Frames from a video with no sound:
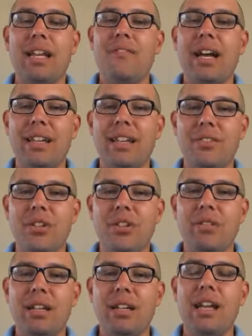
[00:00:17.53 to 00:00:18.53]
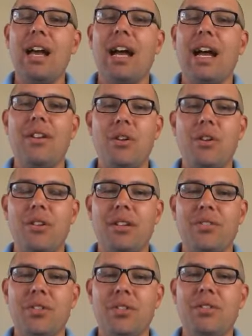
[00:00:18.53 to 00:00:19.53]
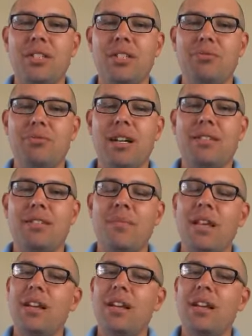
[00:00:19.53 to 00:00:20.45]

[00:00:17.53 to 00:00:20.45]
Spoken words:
And if I can do it, I know you can do it as well.